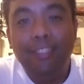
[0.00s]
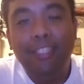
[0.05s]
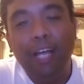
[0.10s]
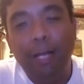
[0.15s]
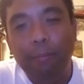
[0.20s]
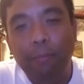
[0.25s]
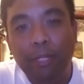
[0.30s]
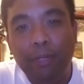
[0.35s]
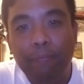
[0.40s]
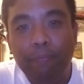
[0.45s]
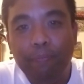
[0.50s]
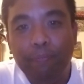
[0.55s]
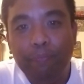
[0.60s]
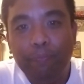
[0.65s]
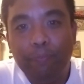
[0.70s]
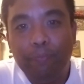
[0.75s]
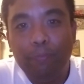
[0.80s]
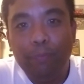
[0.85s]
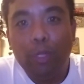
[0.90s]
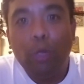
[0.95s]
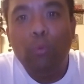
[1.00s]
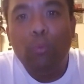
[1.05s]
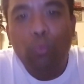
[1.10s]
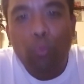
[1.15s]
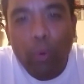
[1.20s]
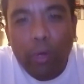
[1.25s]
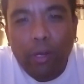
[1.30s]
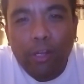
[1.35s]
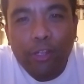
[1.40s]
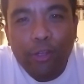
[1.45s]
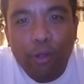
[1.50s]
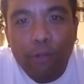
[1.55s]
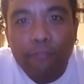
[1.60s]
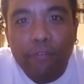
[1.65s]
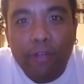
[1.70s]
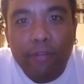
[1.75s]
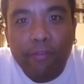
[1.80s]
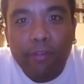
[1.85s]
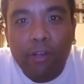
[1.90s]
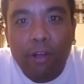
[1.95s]
Tell me, what are your
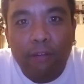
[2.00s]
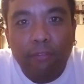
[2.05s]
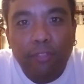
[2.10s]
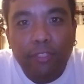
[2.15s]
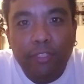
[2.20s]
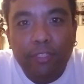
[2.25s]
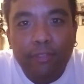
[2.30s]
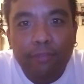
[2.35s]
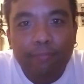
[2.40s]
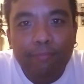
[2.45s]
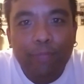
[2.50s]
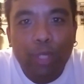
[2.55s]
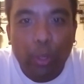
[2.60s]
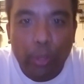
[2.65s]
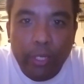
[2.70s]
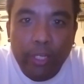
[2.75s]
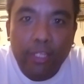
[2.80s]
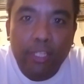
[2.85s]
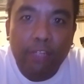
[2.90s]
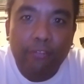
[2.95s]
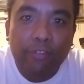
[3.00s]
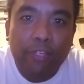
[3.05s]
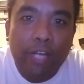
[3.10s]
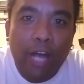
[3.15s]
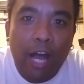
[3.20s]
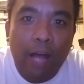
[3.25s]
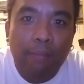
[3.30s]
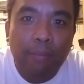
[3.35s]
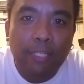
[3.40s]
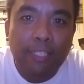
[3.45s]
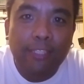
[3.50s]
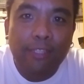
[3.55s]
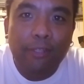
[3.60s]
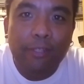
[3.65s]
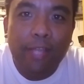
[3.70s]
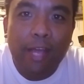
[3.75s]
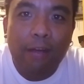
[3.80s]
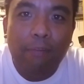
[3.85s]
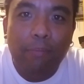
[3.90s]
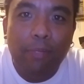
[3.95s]
favorite covers? Go ahead and leave a comment
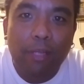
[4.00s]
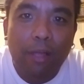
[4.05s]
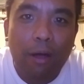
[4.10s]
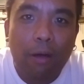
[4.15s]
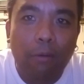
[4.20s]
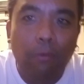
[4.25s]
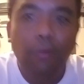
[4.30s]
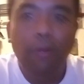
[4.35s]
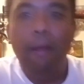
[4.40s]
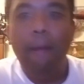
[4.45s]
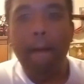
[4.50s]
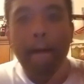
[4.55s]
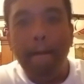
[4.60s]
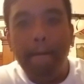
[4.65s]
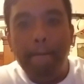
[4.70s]
on down below.